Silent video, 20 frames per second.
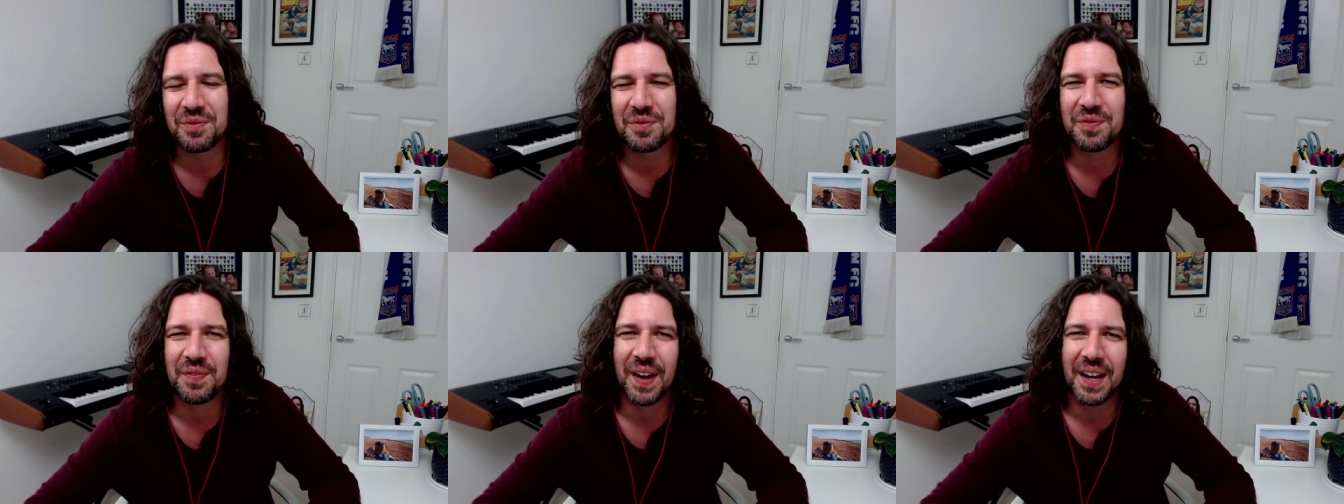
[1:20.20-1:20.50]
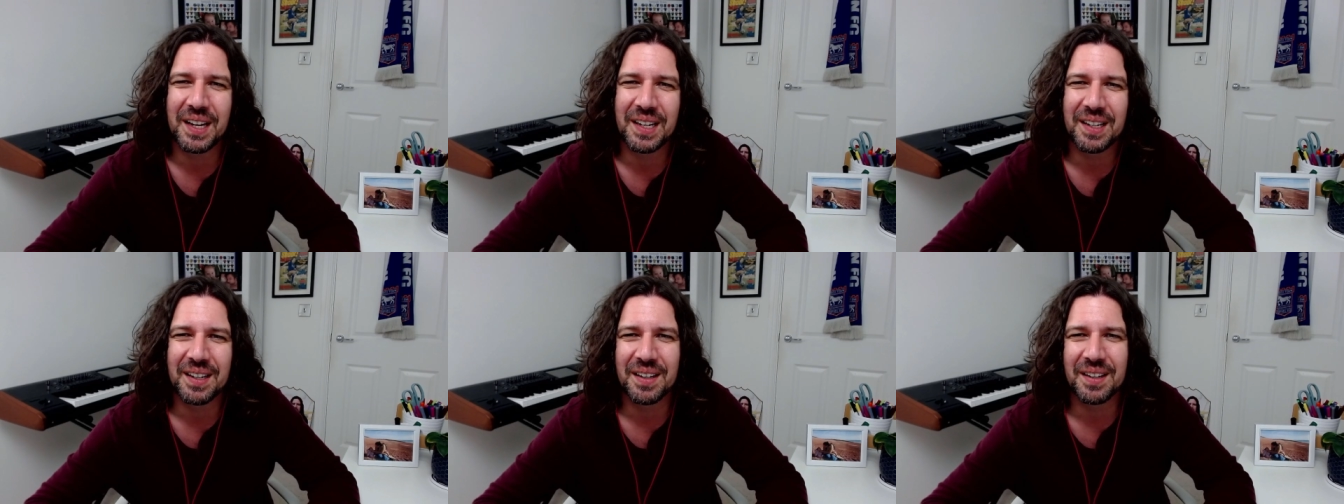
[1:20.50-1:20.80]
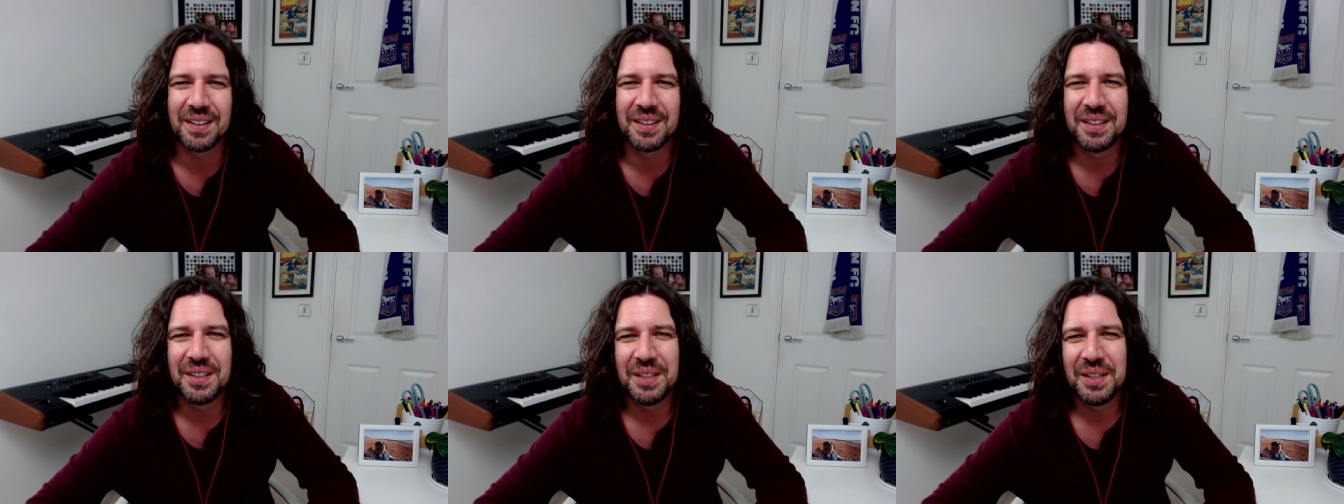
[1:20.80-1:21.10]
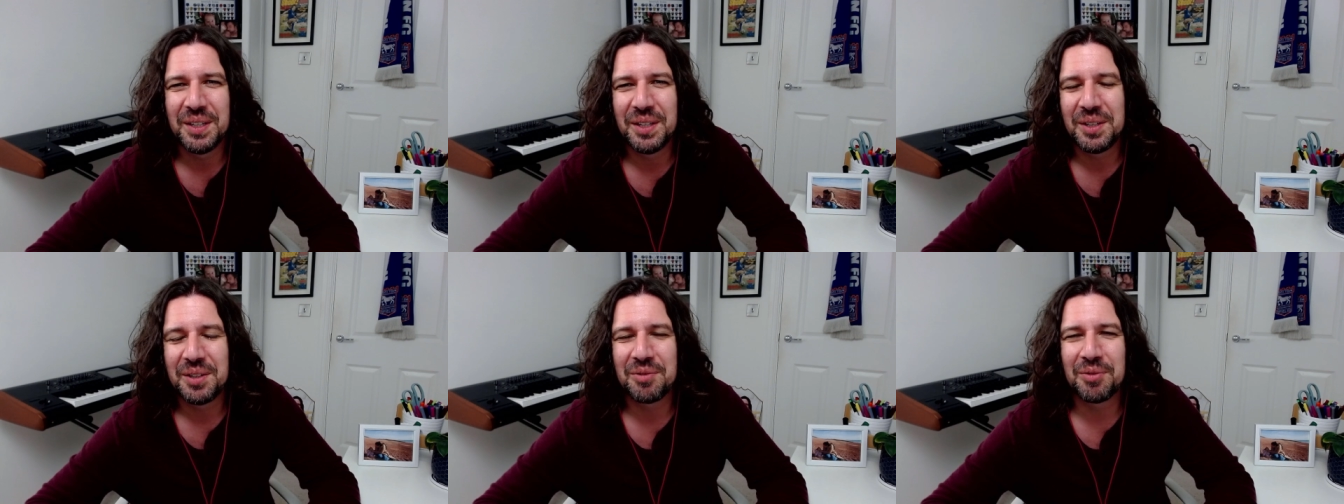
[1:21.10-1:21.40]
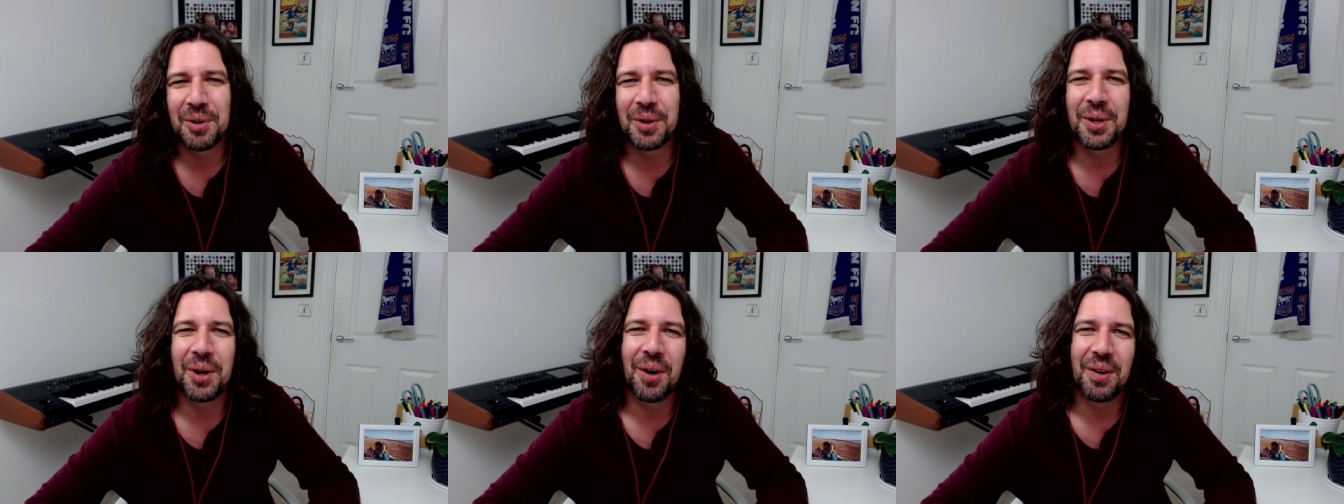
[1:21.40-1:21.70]
failure.
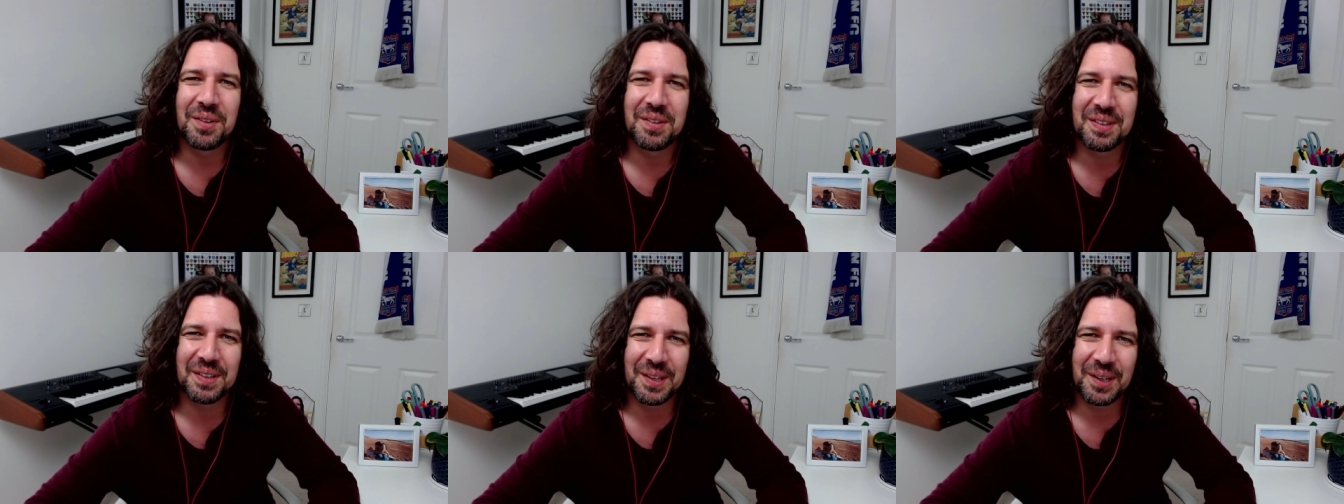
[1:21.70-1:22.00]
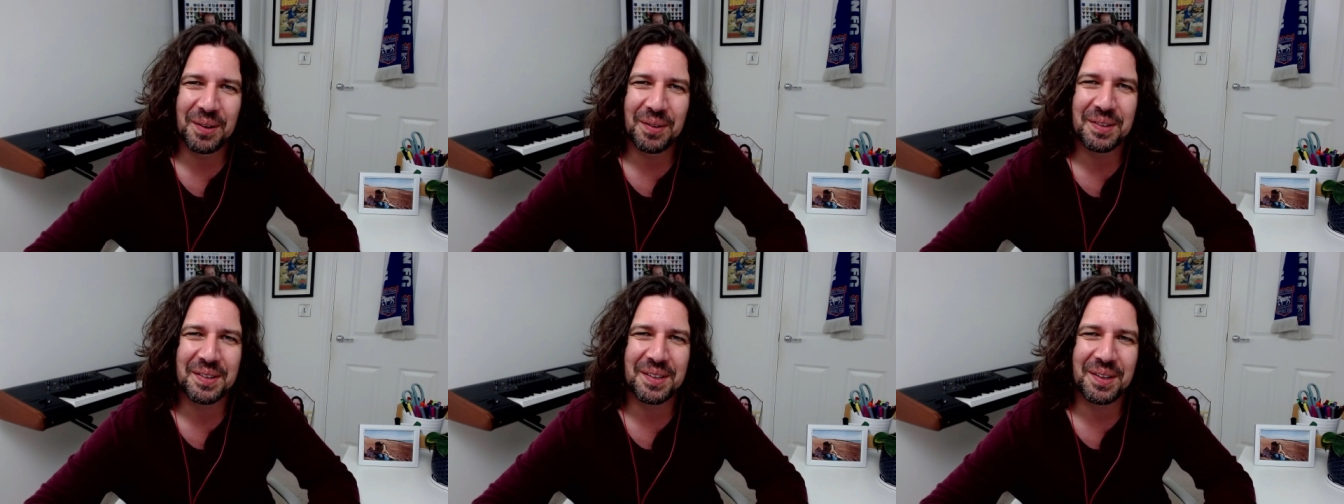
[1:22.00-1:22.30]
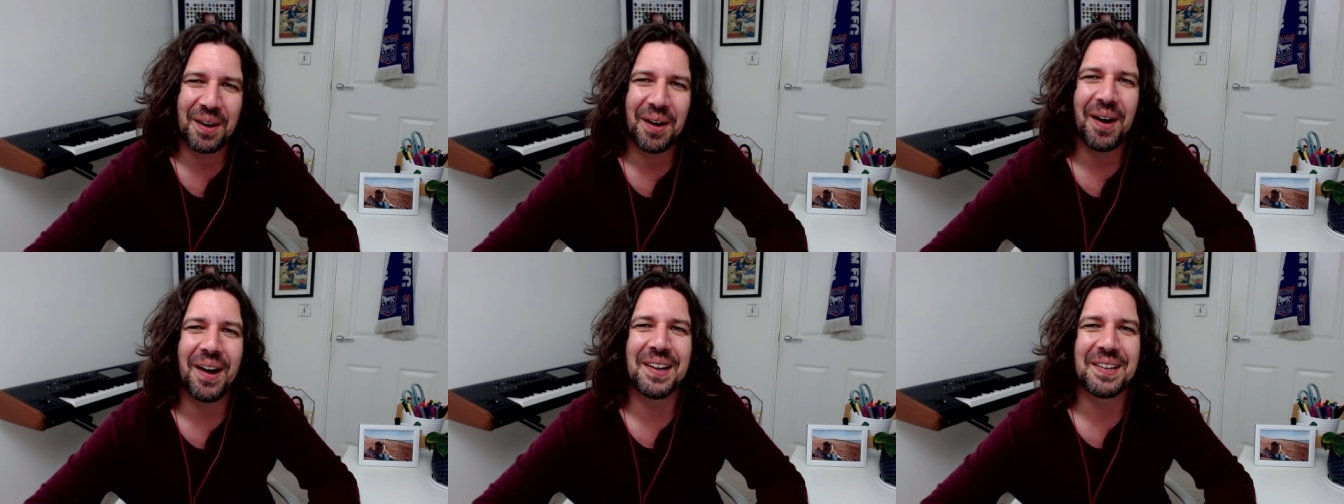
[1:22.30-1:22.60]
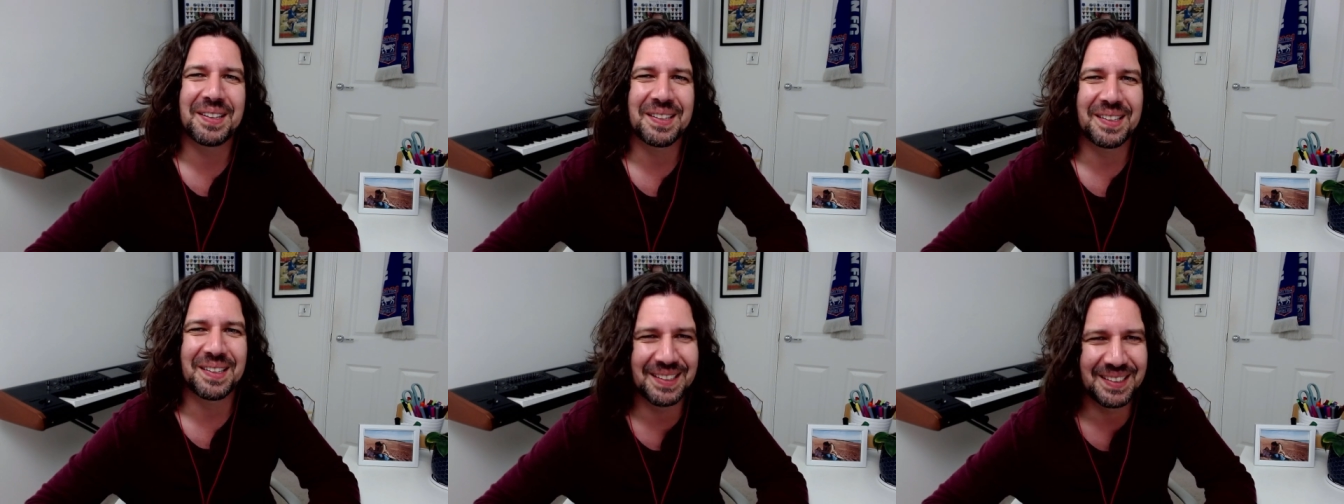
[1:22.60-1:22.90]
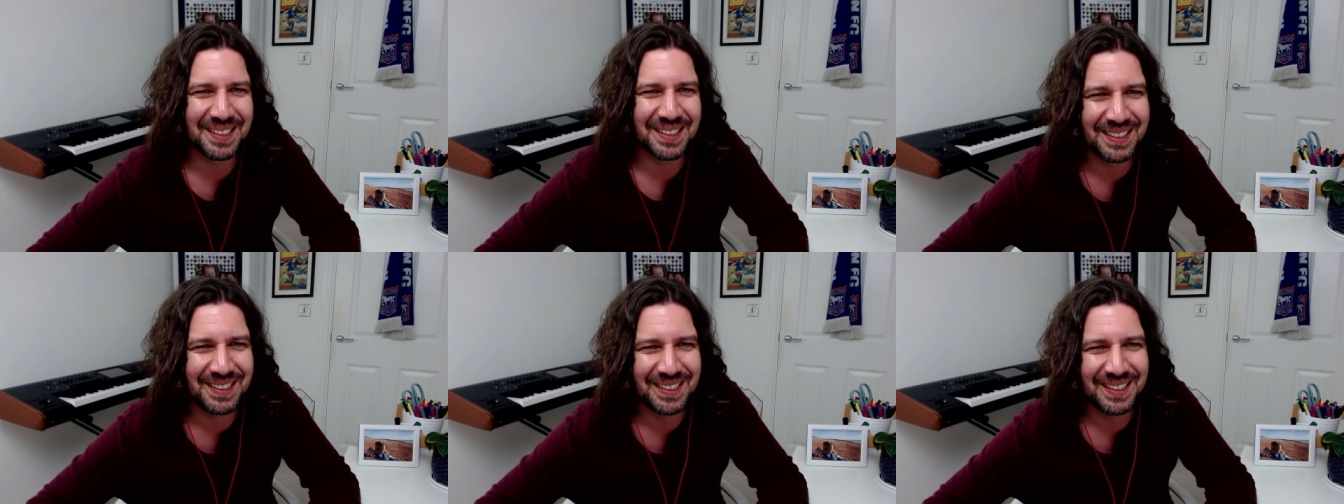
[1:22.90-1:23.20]
Roy Hodgson lost to
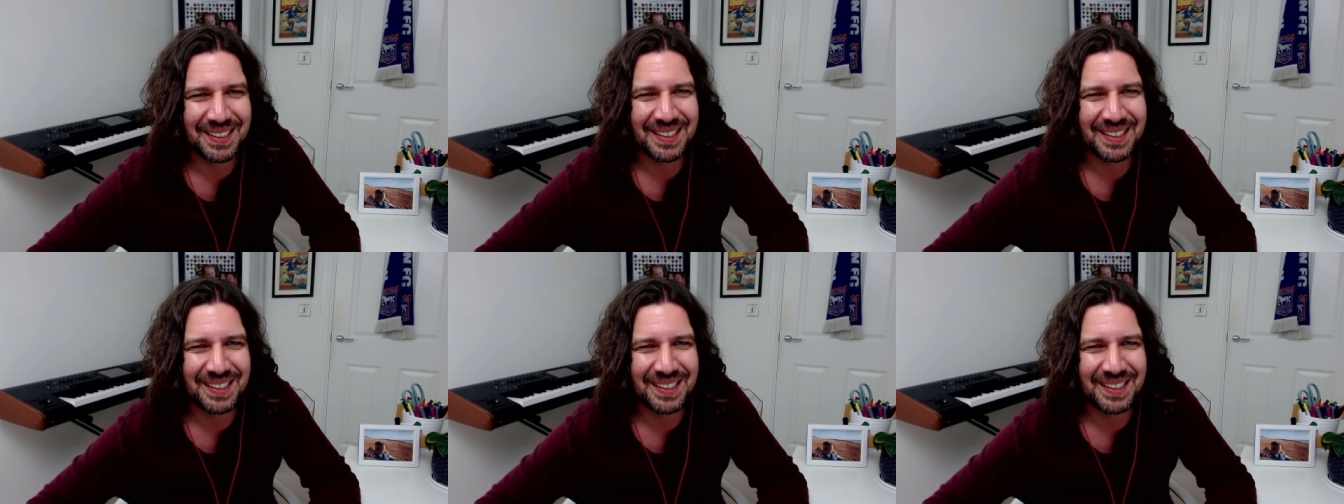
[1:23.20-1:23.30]
Iceland.